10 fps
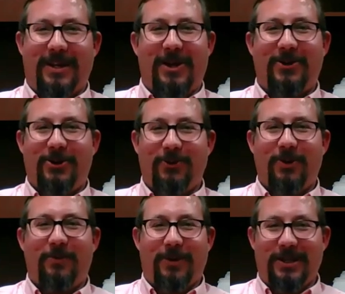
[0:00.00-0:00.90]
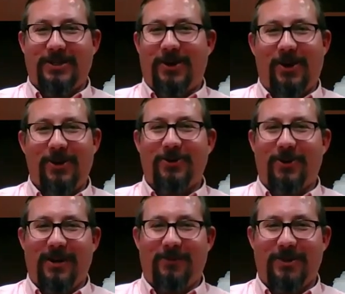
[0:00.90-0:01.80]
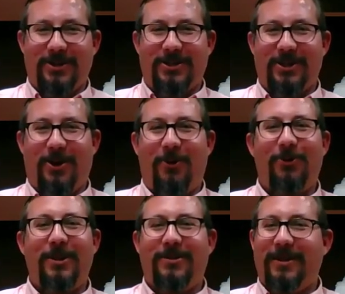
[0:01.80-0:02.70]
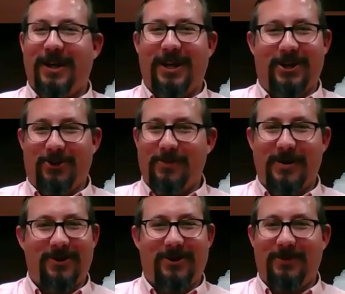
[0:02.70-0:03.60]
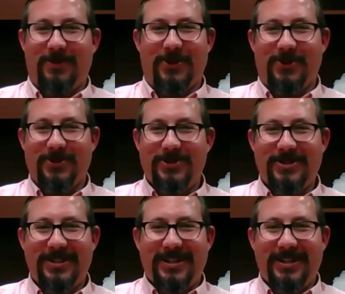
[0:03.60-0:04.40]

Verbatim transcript: How do you replace a hard drive? Which is the only thing I knew about computers,